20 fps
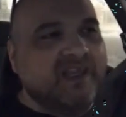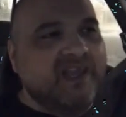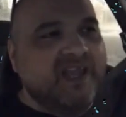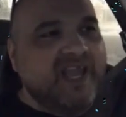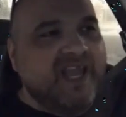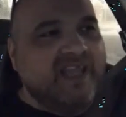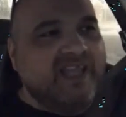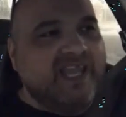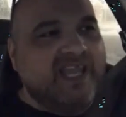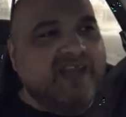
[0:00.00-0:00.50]

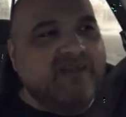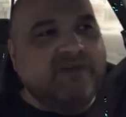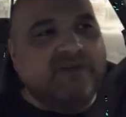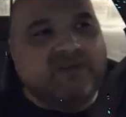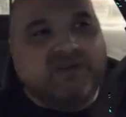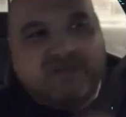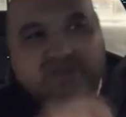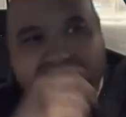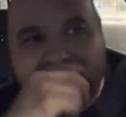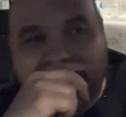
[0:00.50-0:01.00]
and then
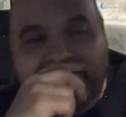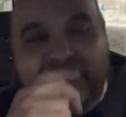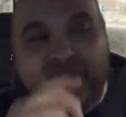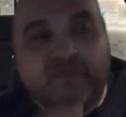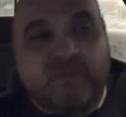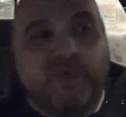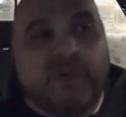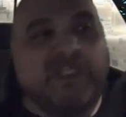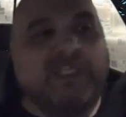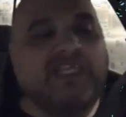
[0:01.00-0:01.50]
the,
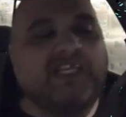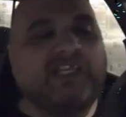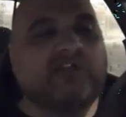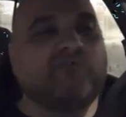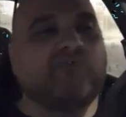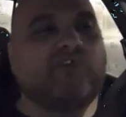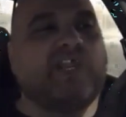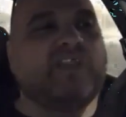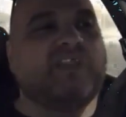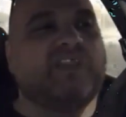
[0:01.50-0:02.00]
we did a
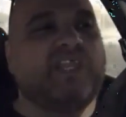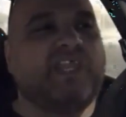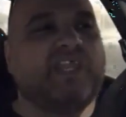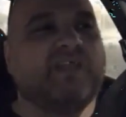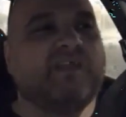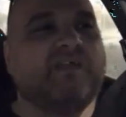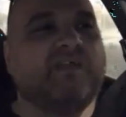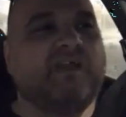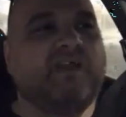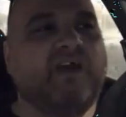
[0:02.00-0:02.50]
great
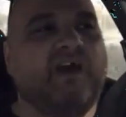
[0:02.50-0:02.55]
thing.